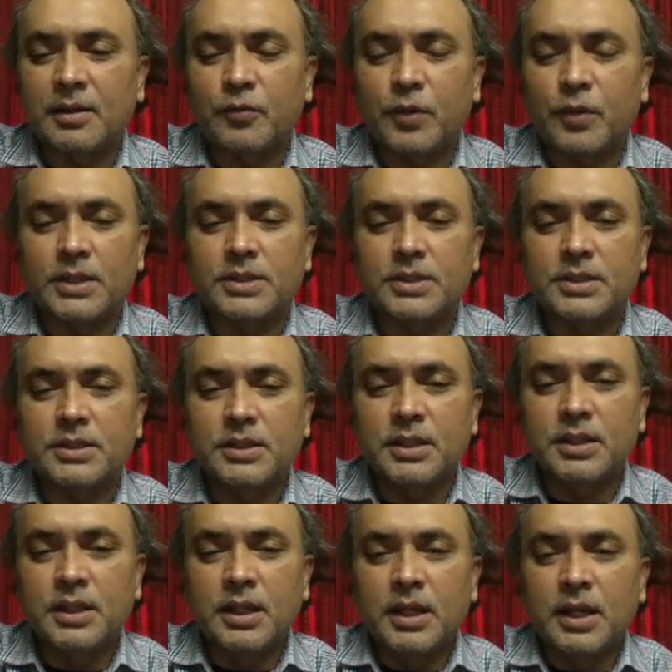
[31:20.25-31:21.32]
first.
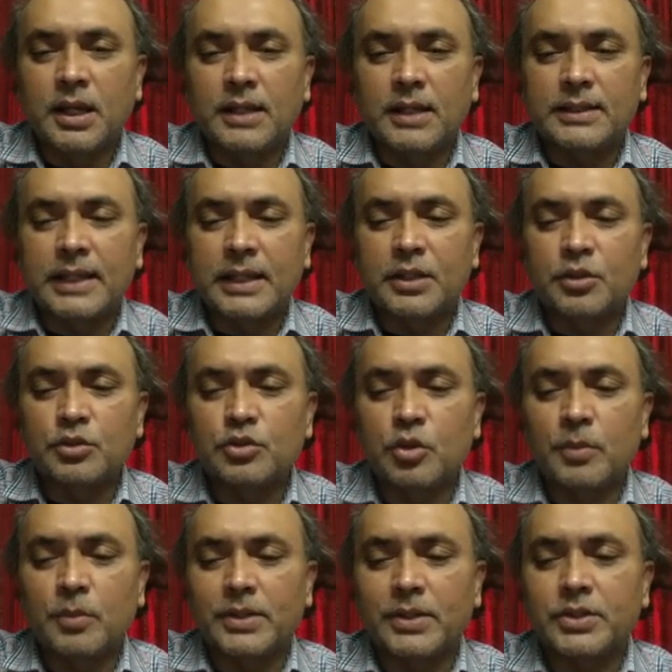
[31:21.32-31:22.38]
Thank you so
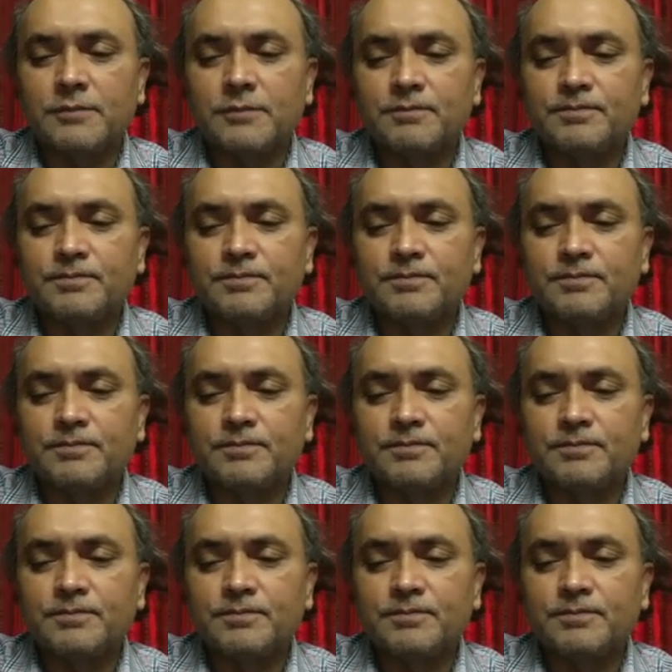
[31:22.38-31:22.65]
much.